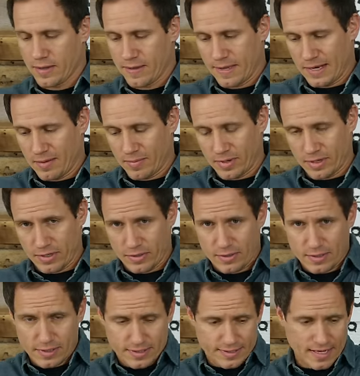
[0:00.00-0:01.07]
And I'm going to do
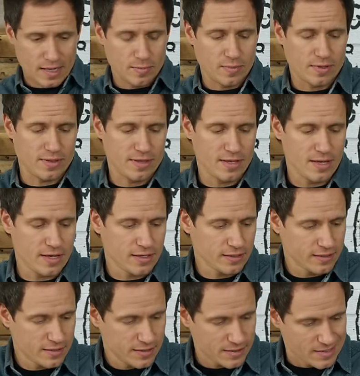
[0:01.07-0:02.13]
the same with
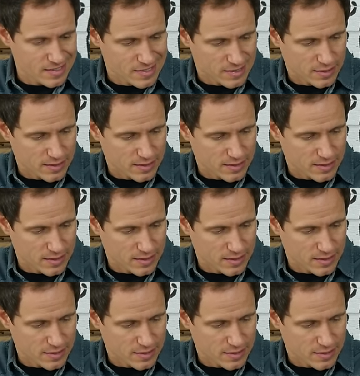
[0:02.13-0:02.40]
this.